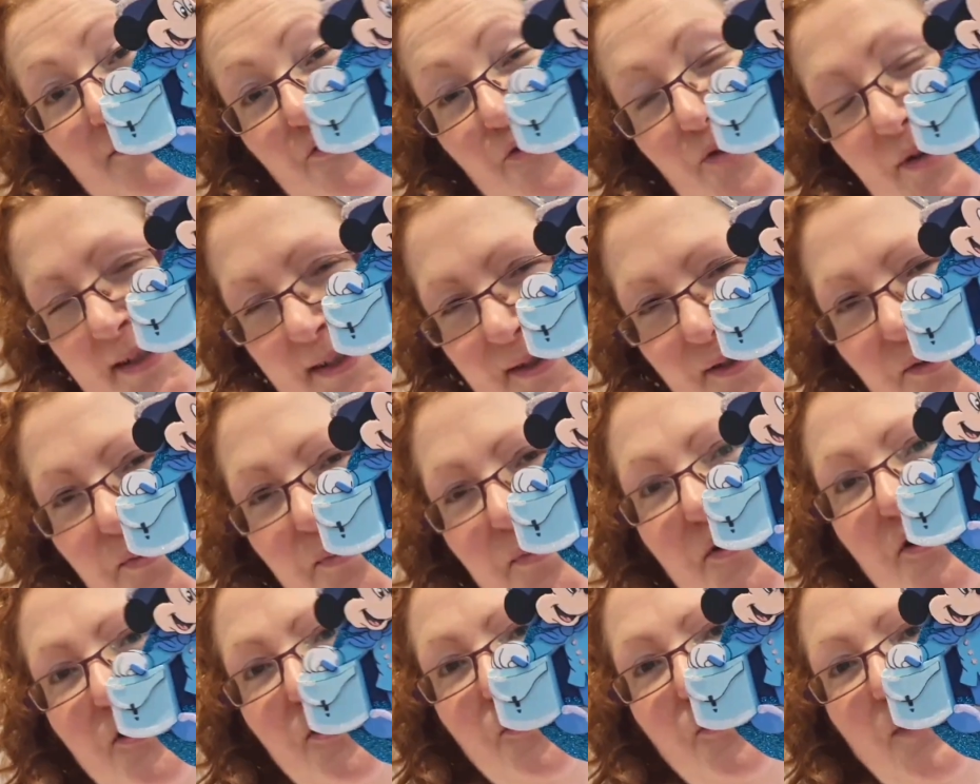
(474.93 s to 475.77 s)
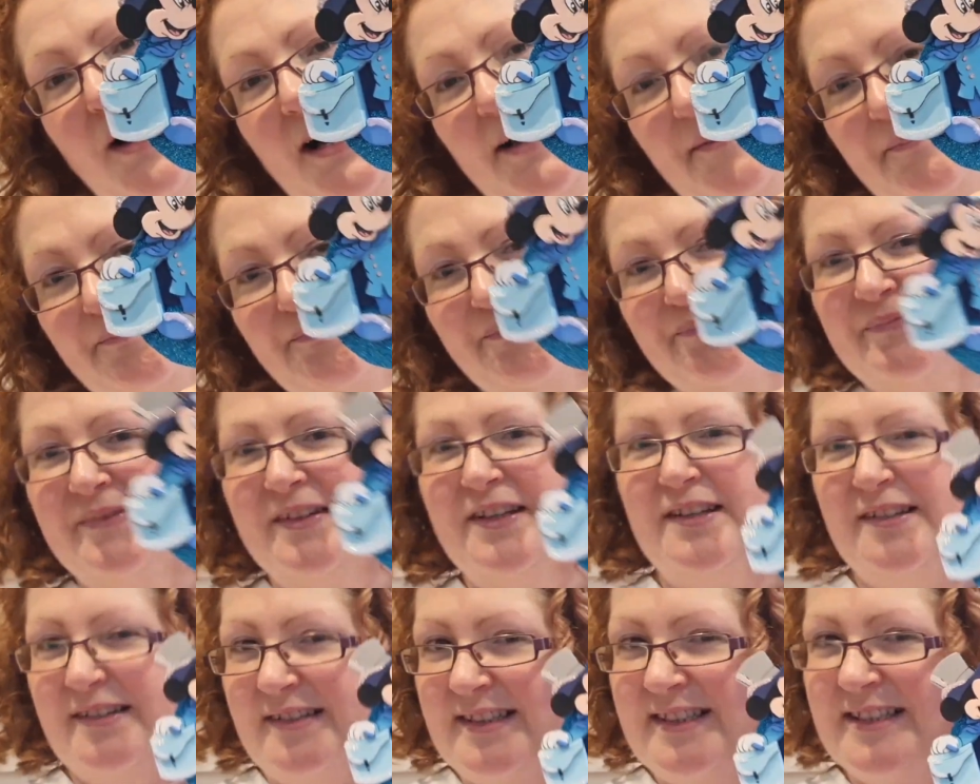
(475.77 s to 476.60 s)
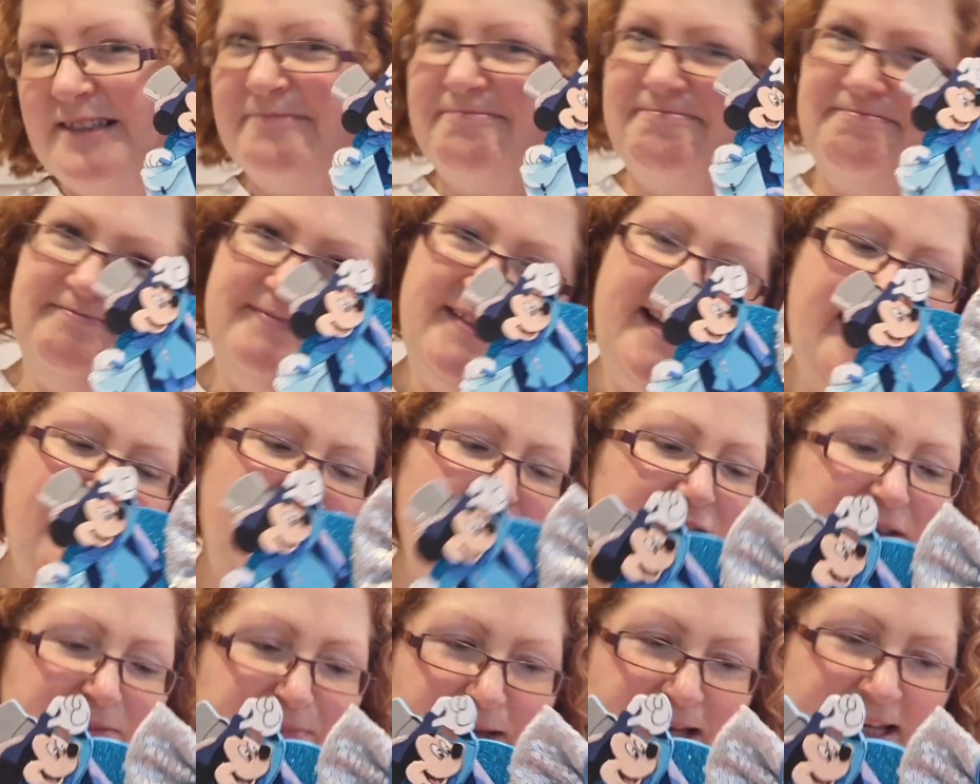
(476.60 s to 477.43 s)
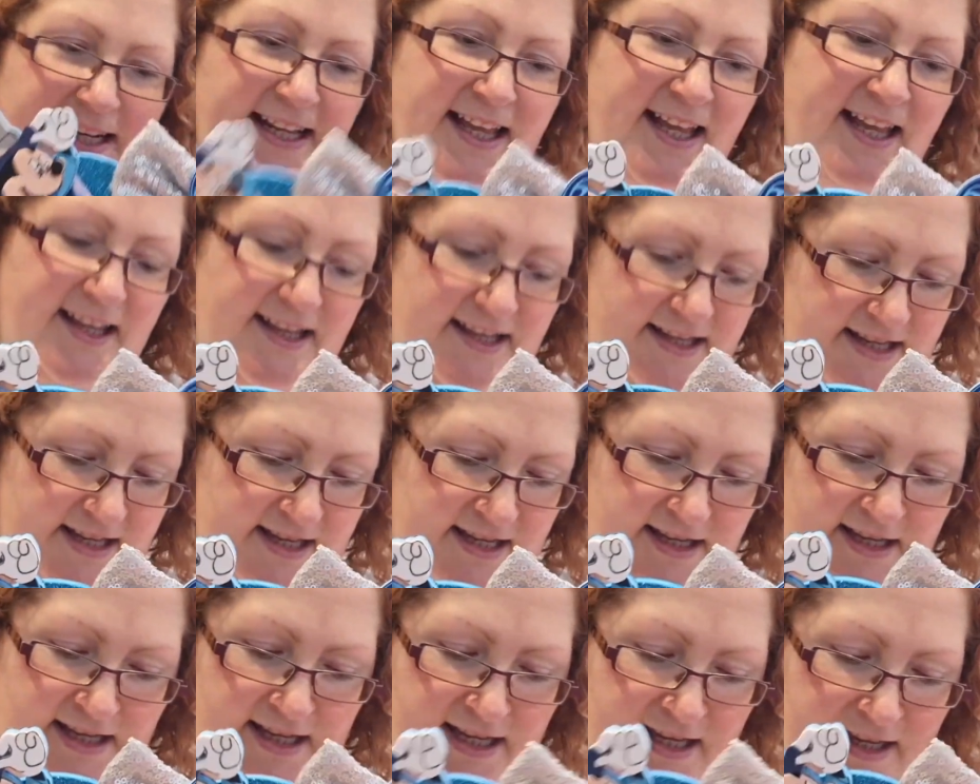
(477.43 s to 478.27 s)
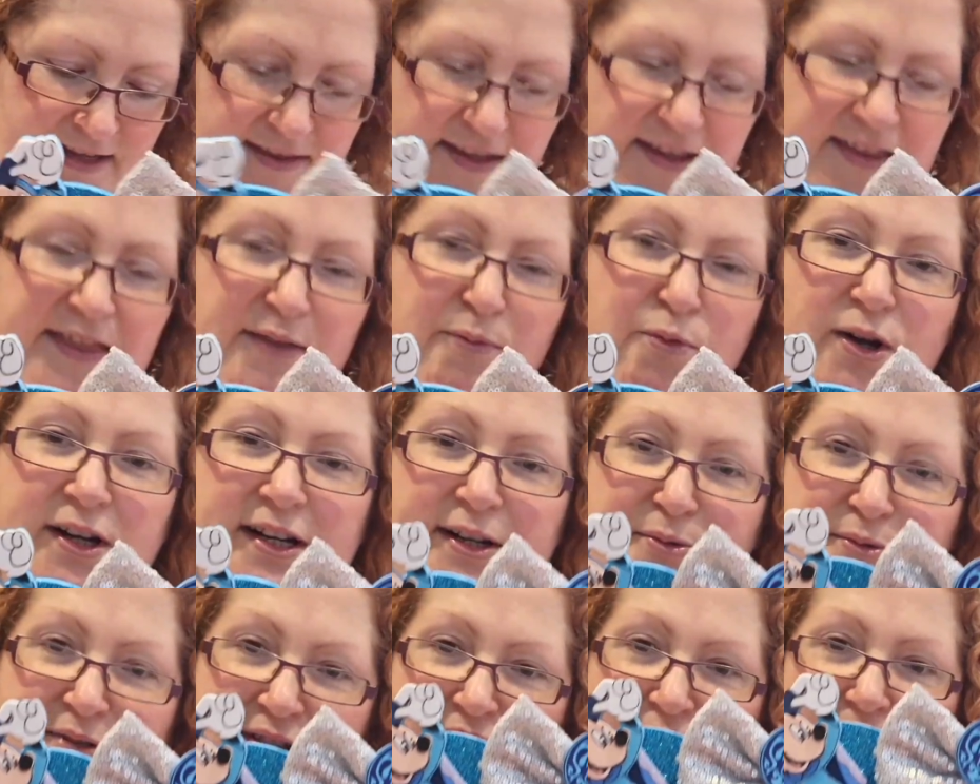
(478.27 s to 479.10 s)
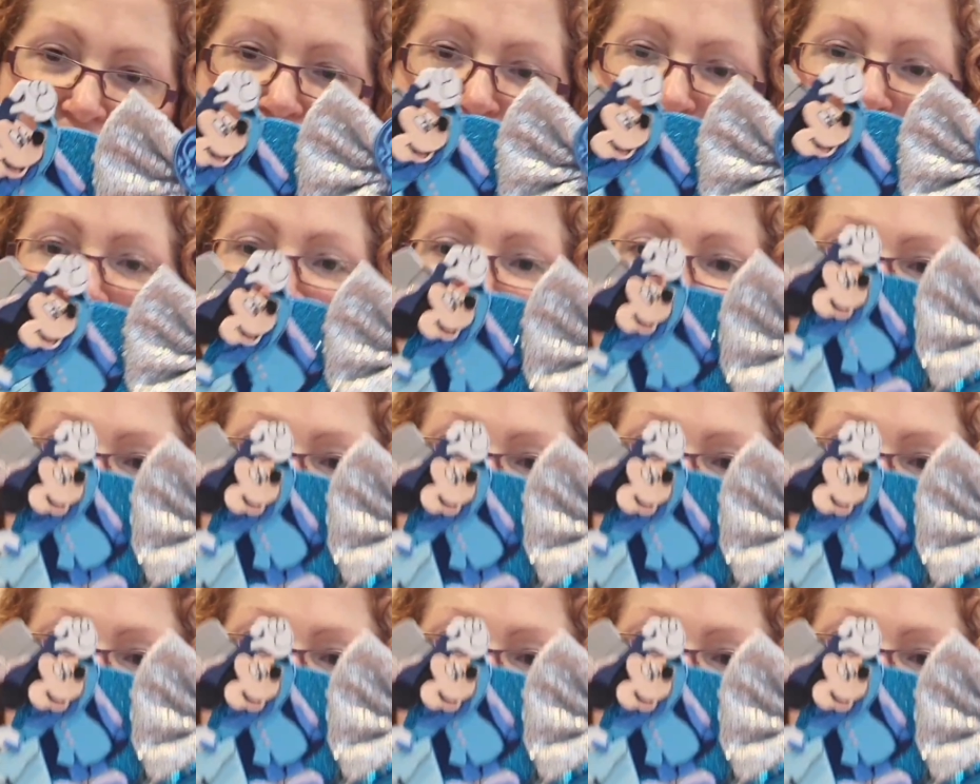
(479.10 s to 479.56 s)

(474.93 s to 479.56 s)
Crystal Ball one because it looks better than the one it was on.